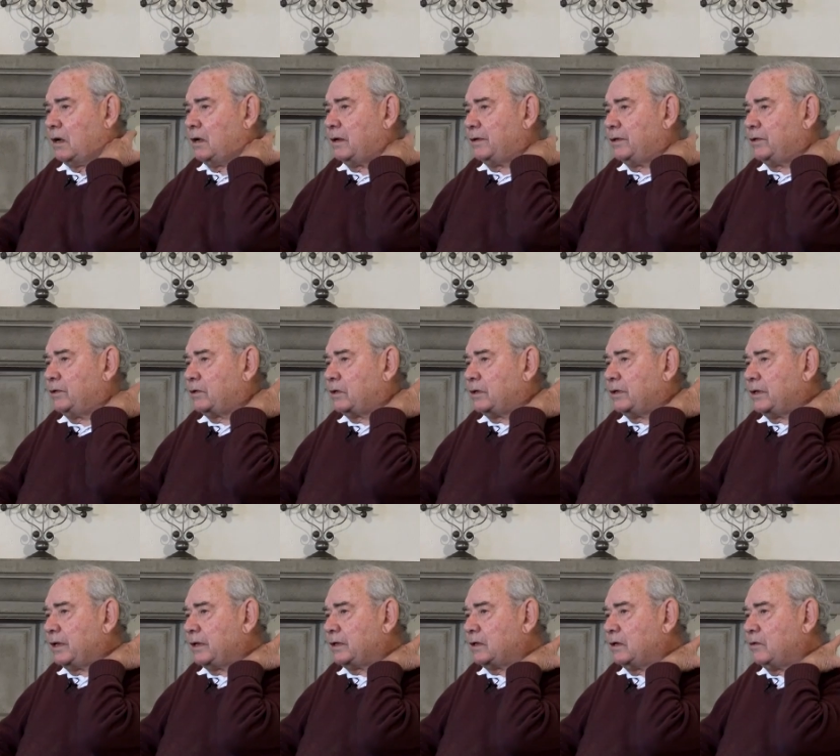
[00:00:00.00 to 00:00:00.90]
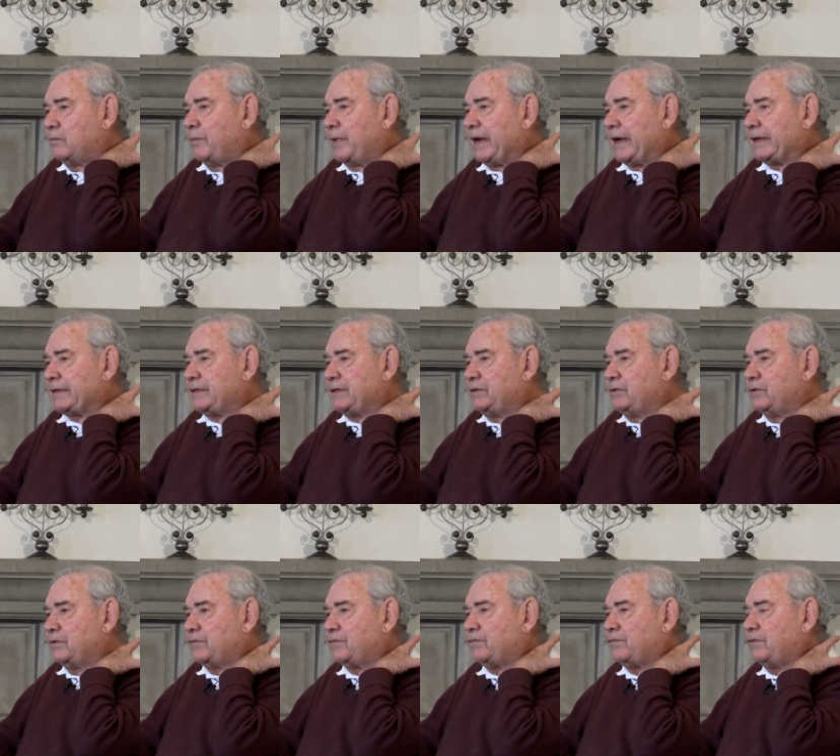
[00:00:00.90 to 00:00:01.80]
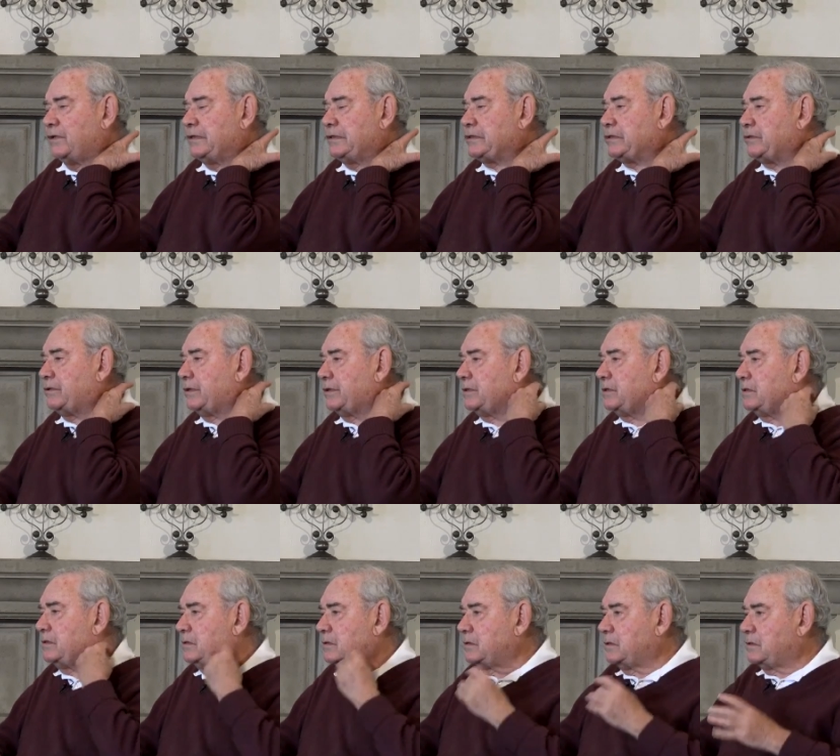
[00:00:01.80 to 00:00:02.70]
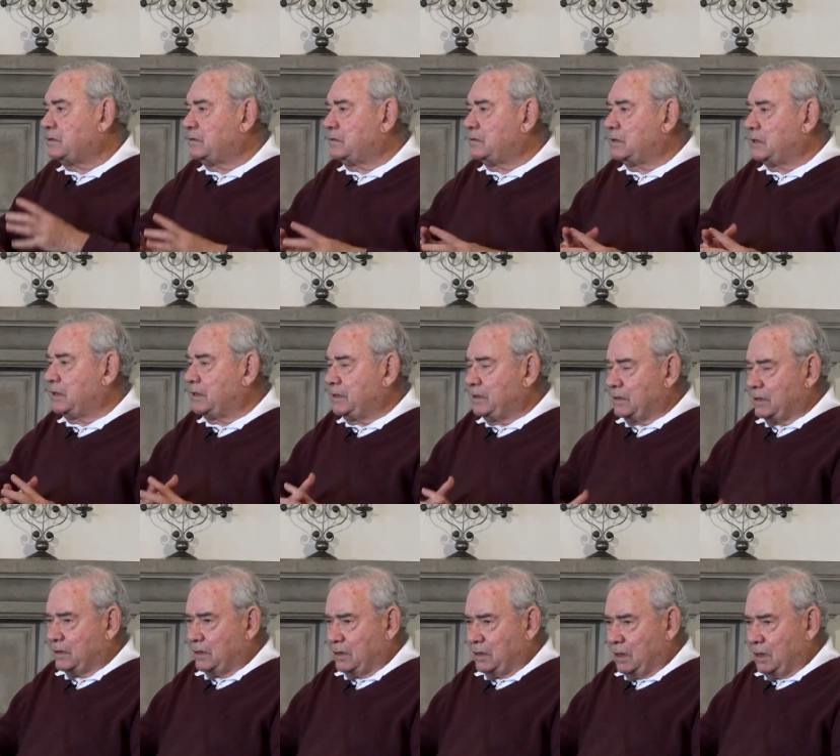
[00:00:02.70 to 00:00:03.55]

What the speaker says: you could then go back to your freezer a year or two later